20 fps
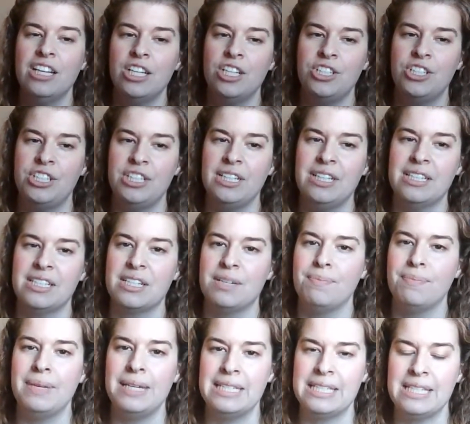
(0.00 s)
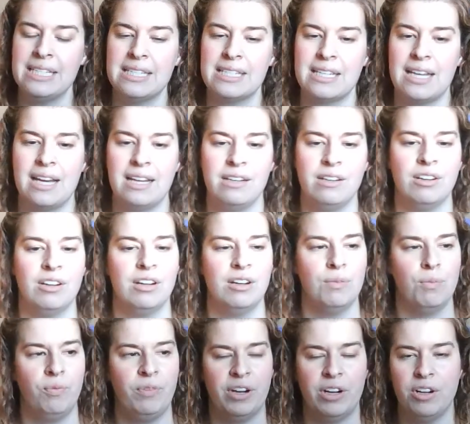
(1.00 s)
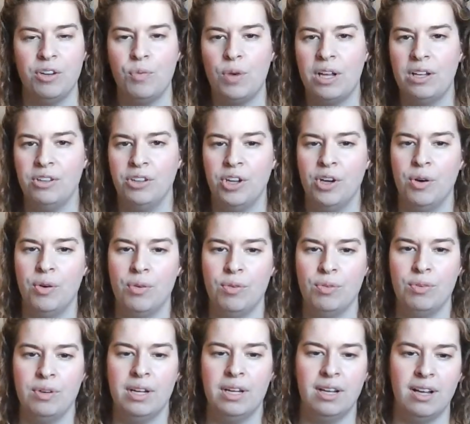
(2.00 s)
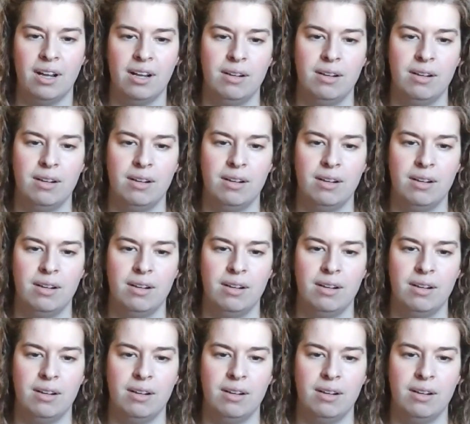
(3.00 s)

She is an amazing designer, very well known.